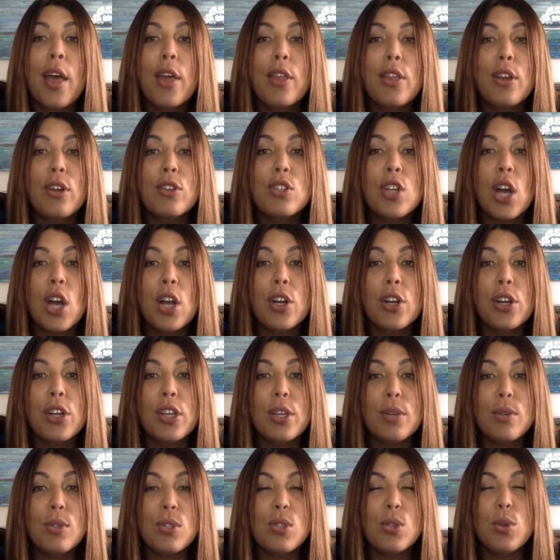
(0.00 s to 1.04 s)
Their daughter
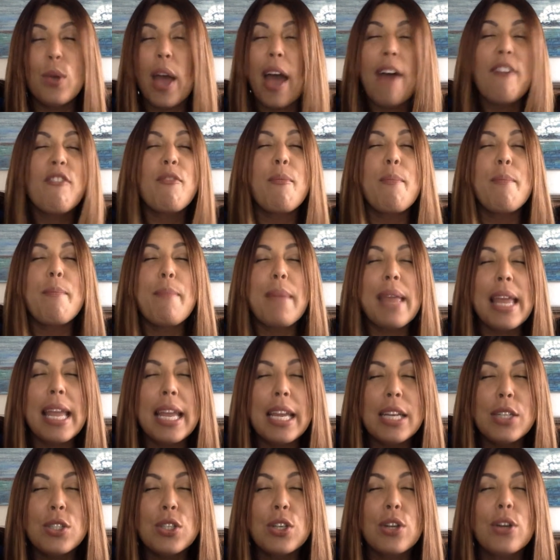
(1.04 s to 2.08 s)
used to have
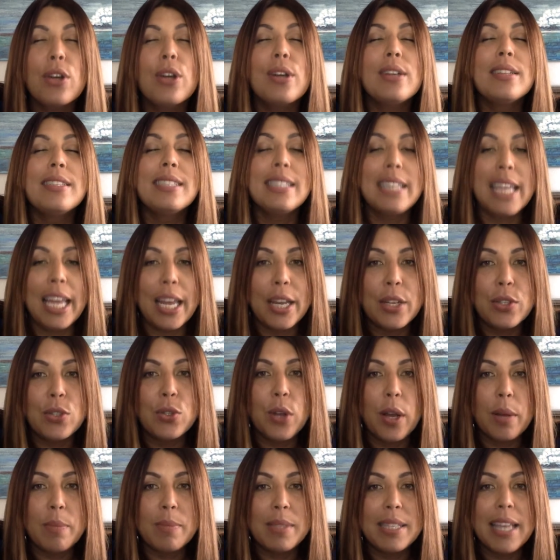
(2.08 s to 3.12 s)
major
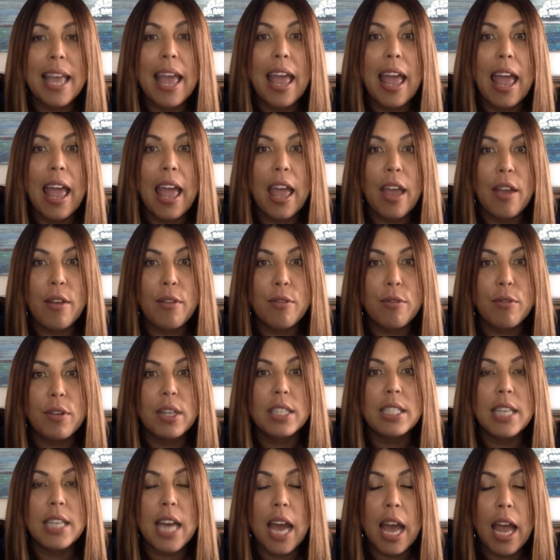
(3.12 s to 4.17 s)
tantrums
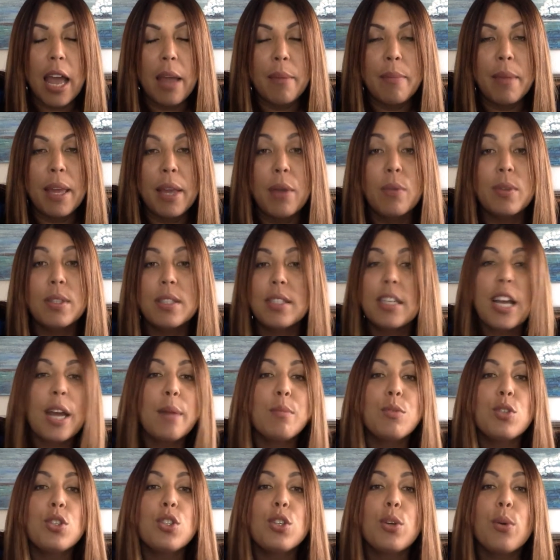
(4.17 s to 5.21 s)
every time it was time
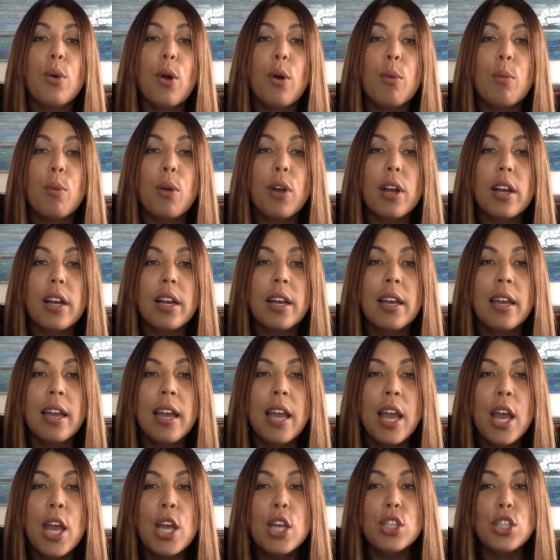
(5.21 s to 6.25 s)
to do homework.
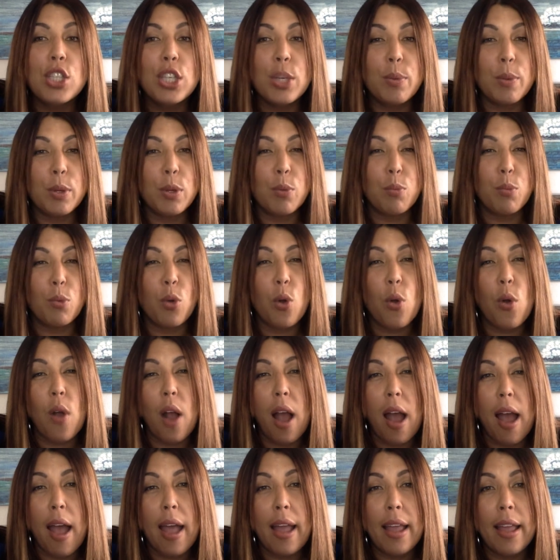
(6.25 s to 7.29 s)
She would
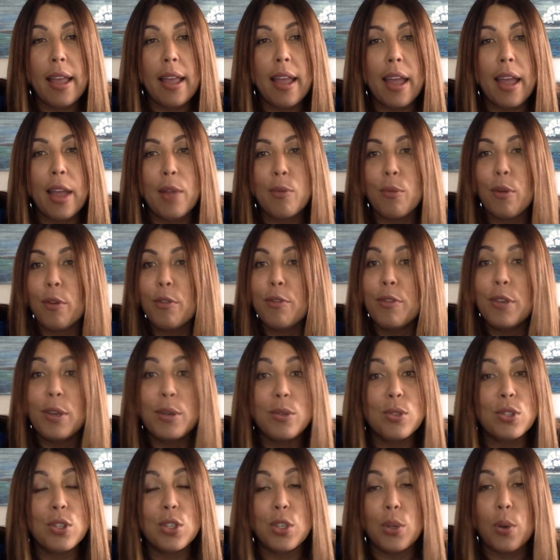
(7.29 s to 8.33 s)
cry and
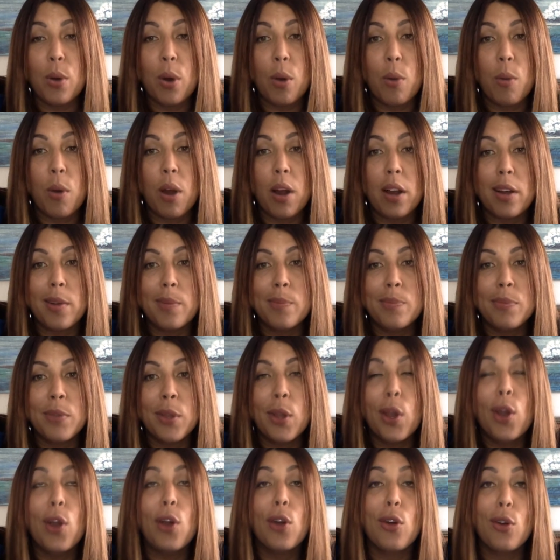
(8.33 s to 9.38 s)
refuse to do her work.
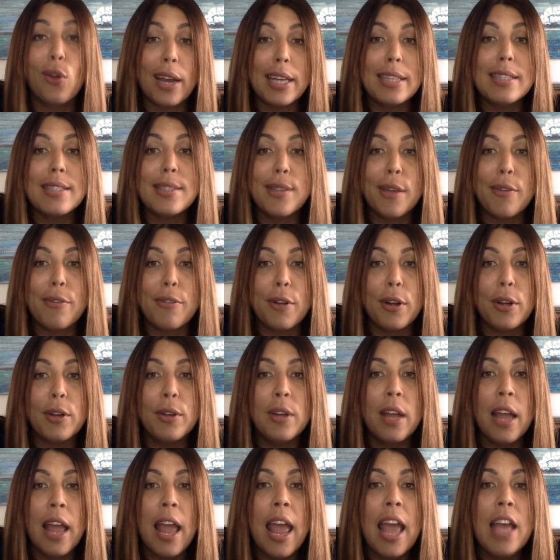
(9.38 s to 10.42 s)
Her grades suffered.
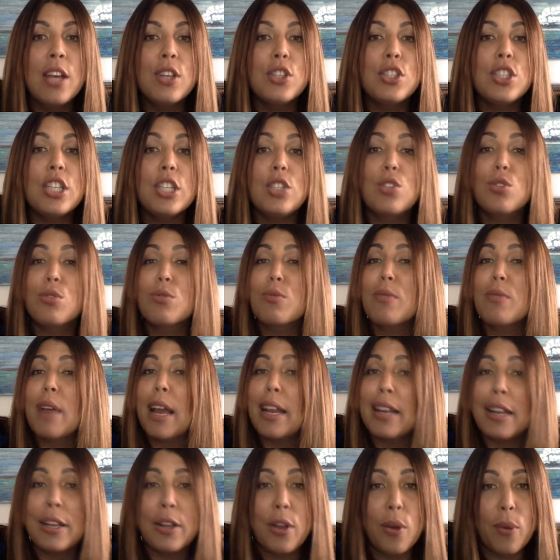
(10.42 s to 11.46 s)
She
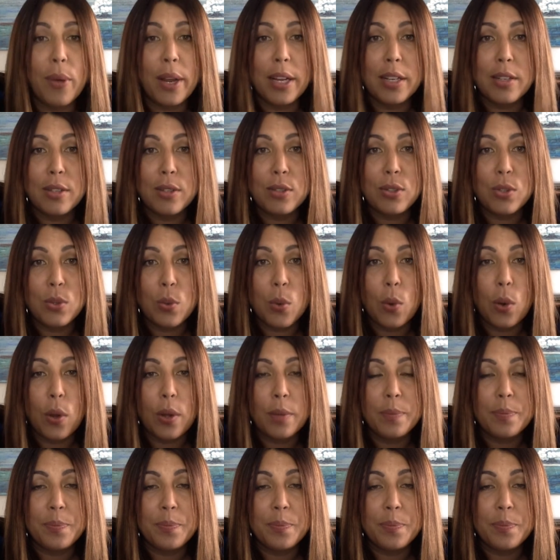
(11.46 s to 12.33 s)
dreaded going to school.